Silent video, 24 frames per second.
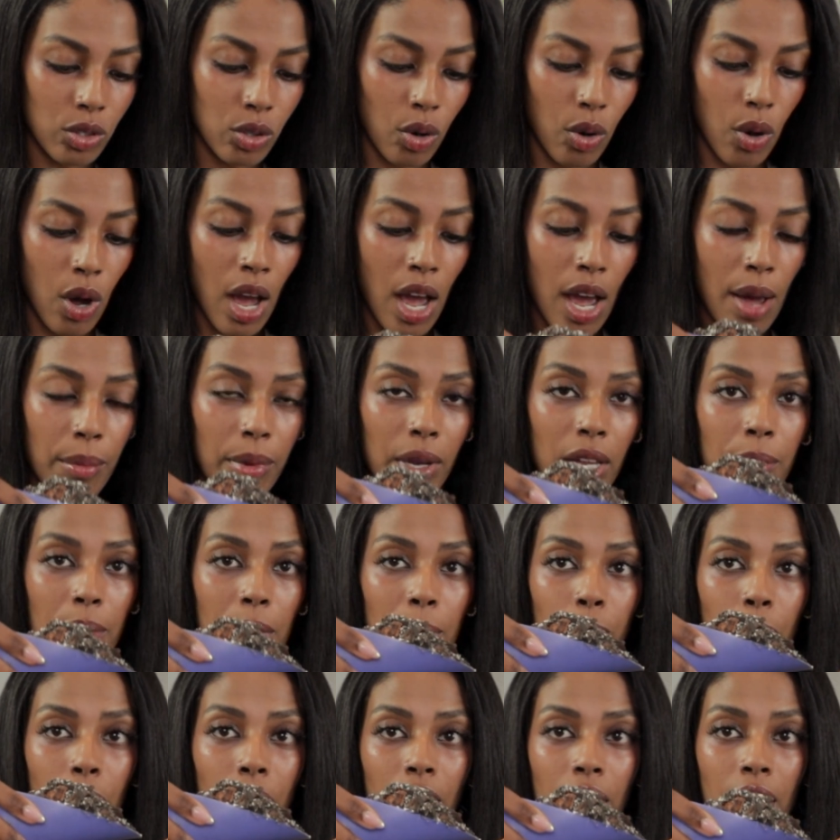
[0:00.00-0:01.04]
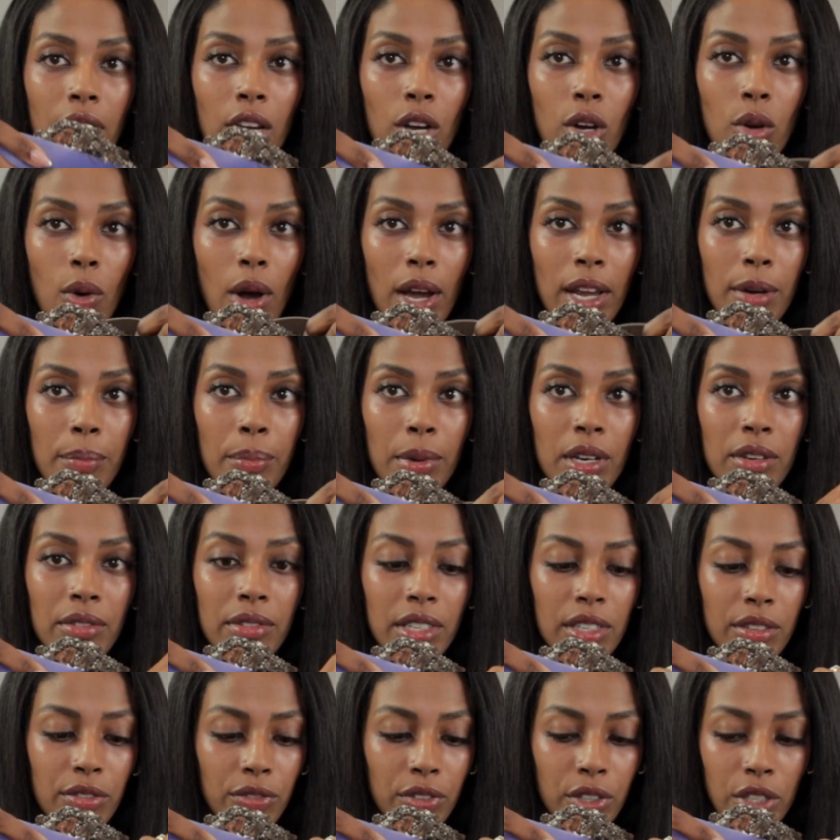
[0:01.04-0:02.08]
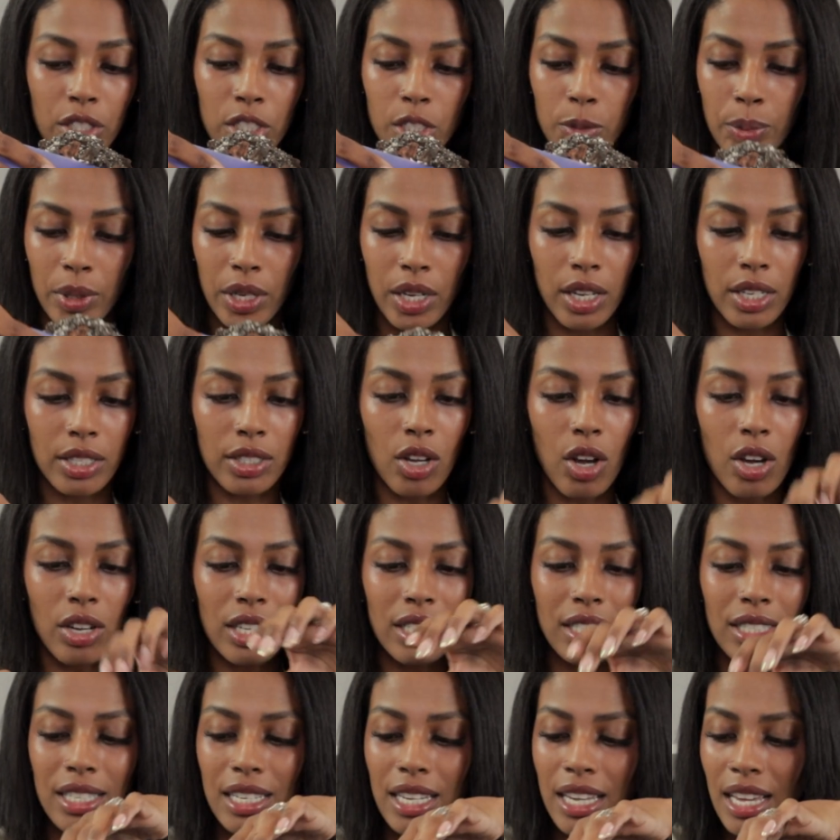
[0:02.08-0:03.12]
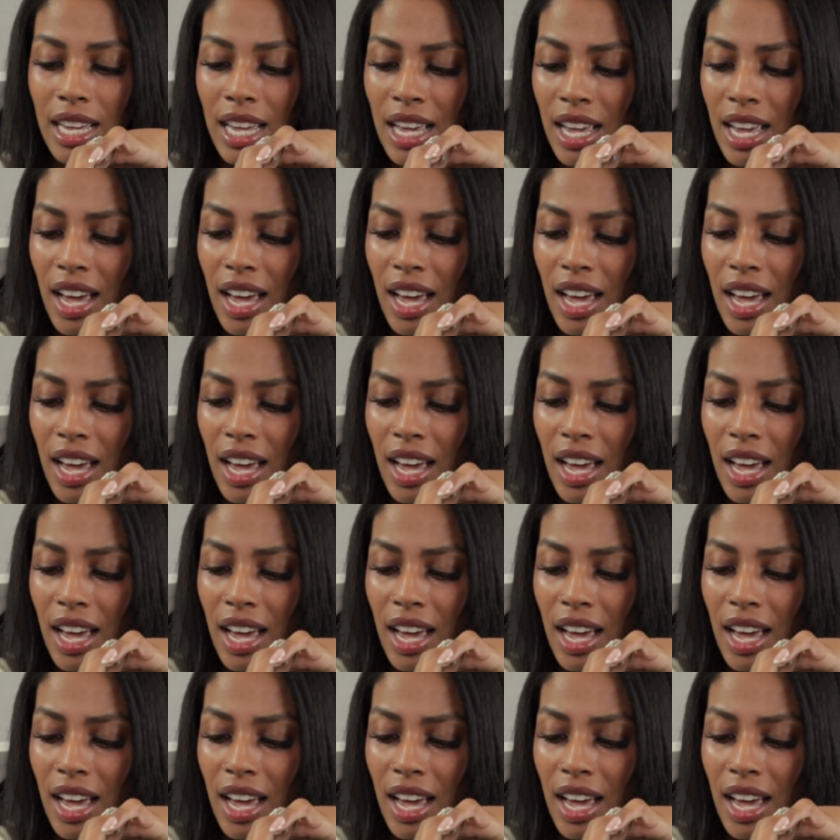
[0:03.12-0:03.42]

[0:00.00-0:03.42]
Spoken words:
So I'm gonna be putting quite a bit of it first, because honestly,